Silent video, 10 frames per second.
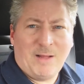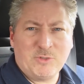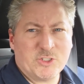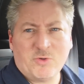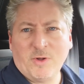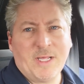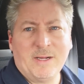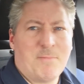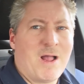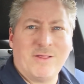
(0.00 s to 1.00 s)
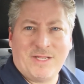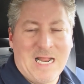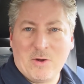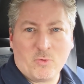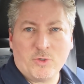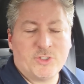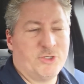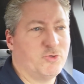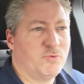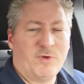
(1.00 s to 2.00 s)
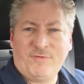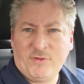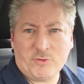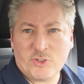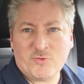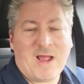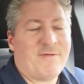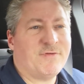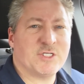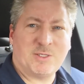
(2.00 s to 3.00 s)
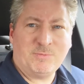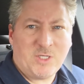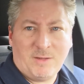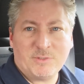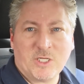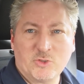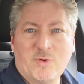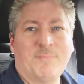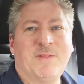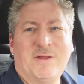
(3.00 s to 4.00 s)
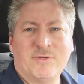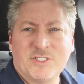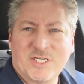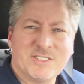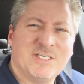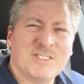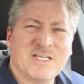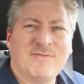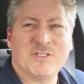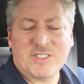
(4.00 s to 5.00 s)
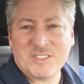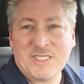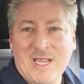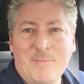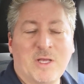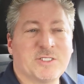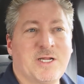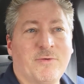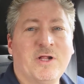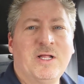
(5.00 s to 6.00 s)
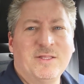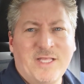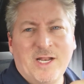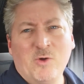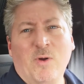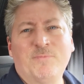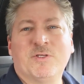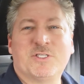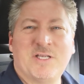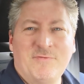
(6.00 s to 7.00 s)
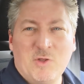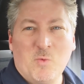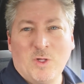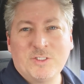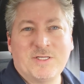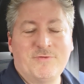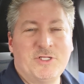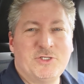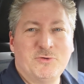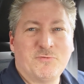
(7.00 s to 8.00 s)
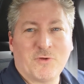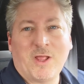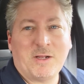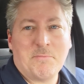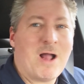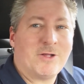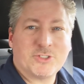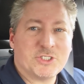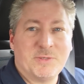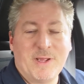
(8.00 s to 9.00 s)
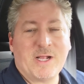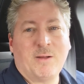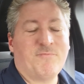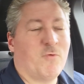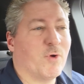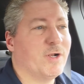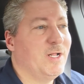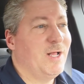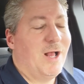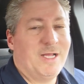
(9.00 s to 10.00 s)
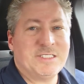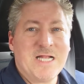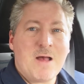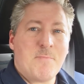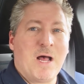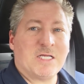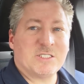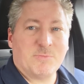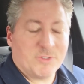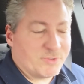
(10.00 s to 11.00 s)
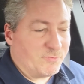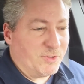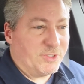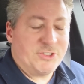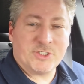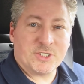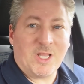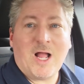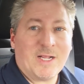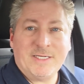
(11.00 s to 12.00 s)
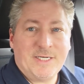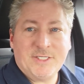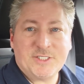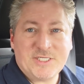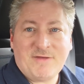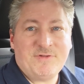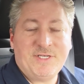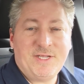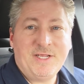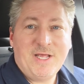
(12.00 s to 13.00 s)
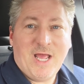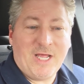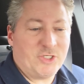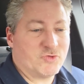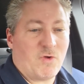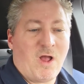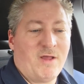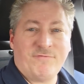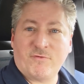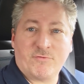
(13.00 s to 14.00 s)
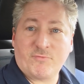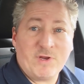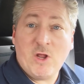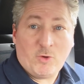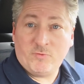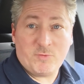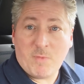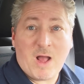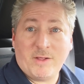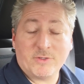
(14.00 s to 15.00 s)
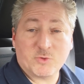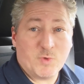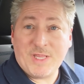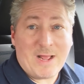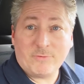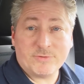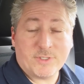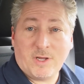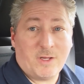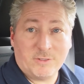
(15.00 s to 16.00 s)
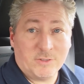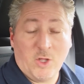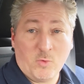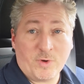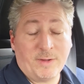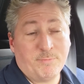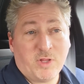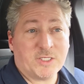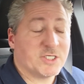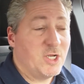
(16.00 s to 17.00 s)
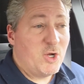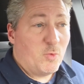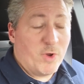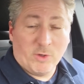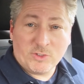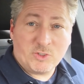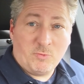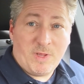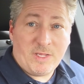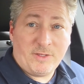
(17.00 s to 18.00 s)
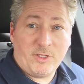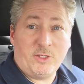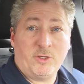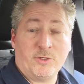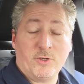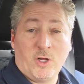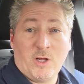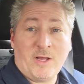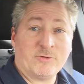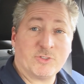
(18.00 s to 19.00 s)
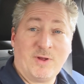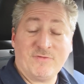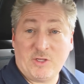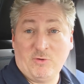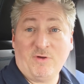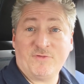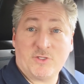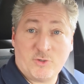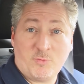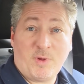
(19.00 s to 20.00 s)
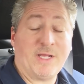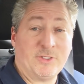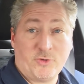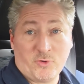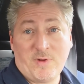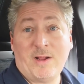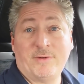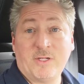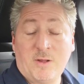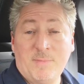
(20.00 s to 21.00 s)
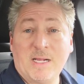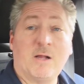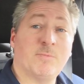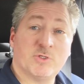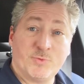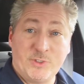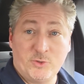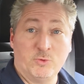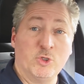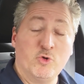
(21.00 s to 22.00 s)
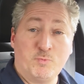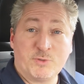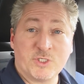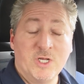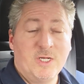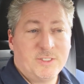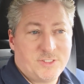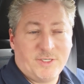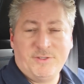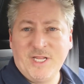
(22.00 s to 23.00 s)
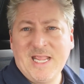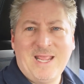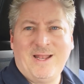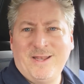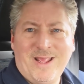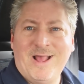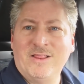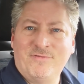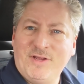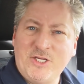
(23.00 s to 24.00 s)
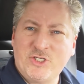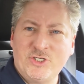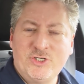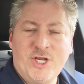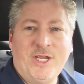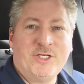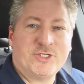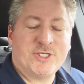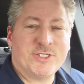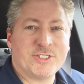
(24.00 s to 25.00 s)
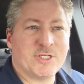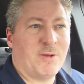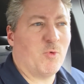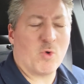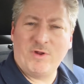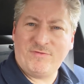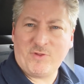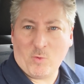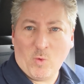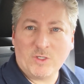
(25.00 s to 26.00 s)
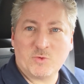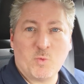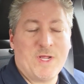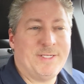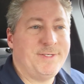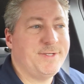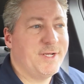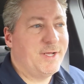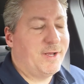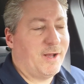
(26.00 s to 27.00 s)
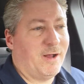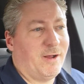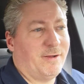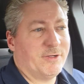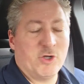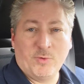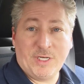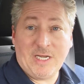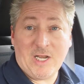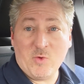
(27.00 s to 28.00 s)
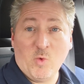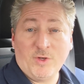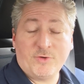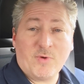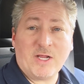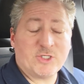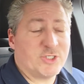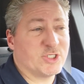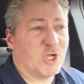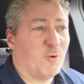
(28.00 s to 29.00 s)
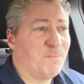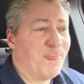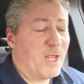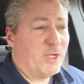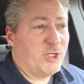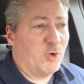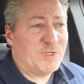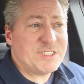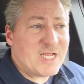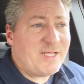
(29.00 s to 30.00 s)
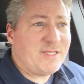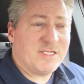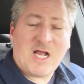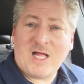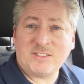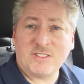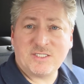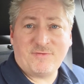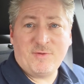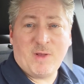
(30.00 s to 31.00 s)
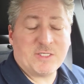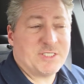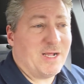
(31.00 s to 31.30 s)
I'm just talking a mile an hour or two. If there's traffic, sometimes I'll drop down to 67, 68 miles an hour. Then I go up to 71, 72 for like a mile just to make up for it. It's not possible to really just lock it in at 70 and drive for 300 miles without lowering. And plus, we also make, I also have to get off the turnpike. I can turn around and come back up because we do loops to negate any elevation changes or if there was wind going in any one direction. So, you know, we say constant 70 miles